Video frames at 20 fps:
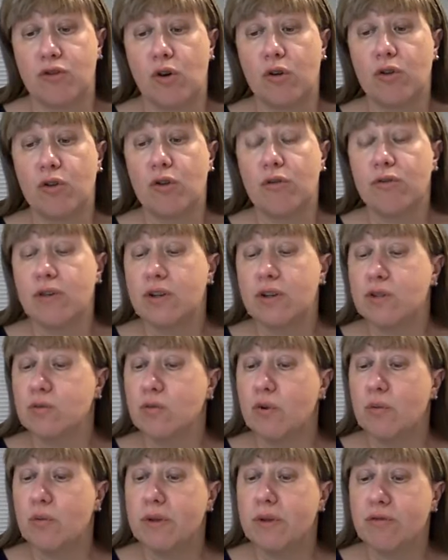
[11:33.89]
None of us
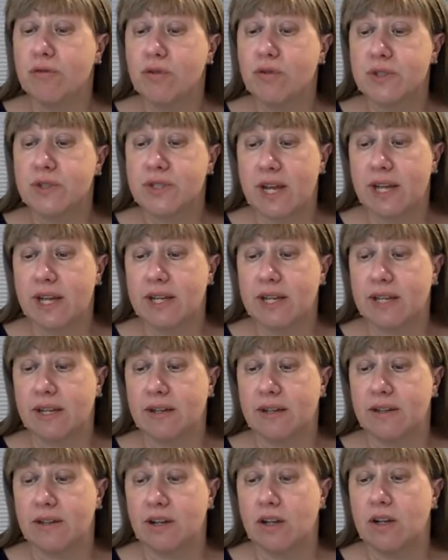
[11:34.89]
will be
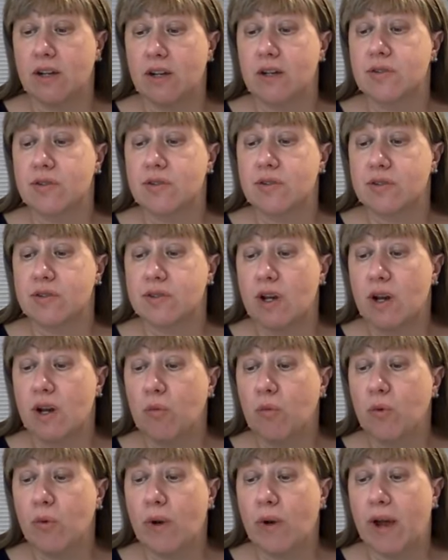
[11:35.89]
forsaken.
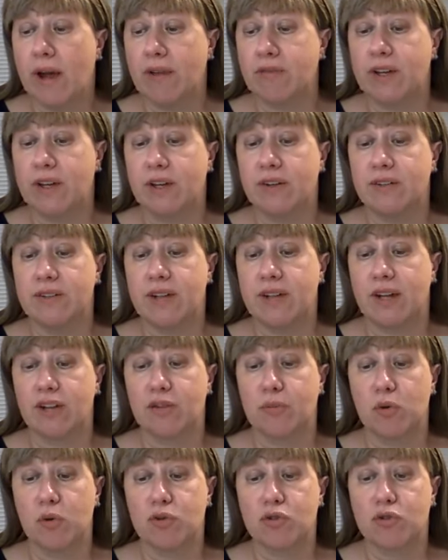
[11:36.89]
Some will have their
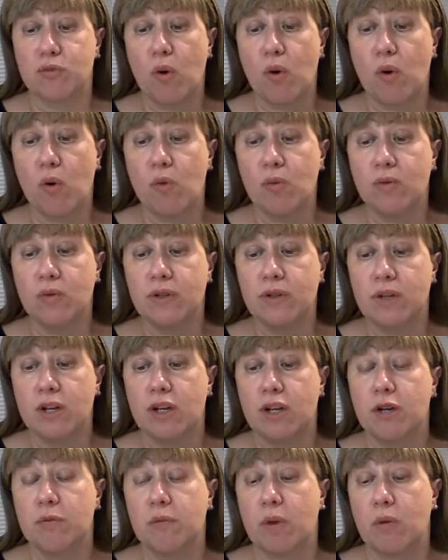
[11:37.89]
death postponed,
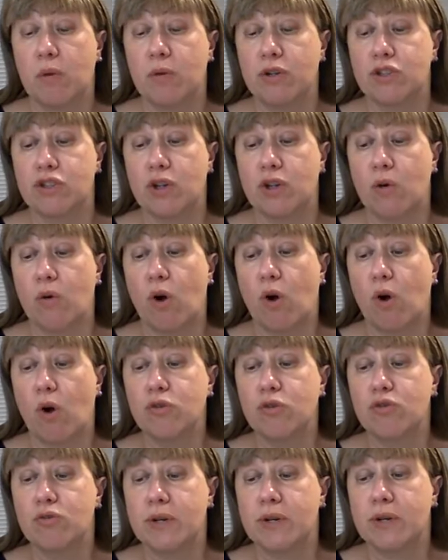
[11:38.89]
but we shall all
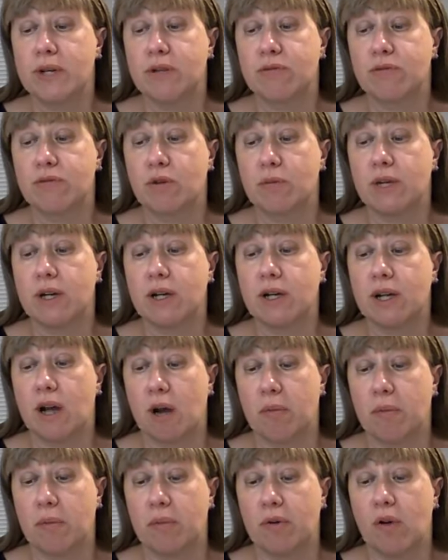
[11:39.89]
drink from the
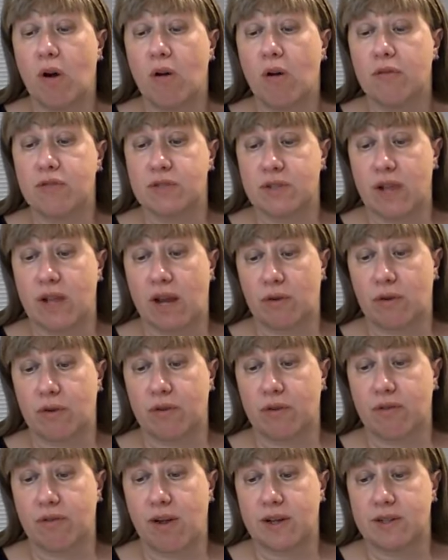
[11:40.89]
cup of
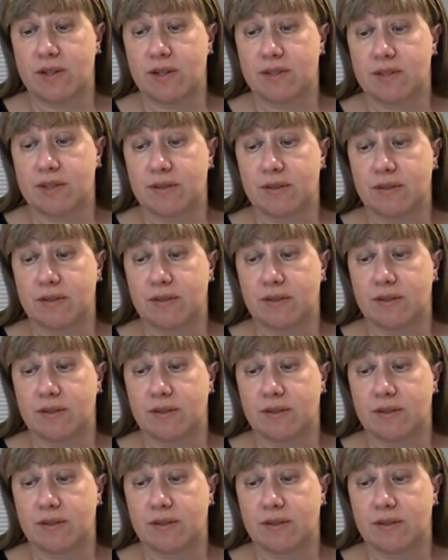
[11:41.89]
sacrifice.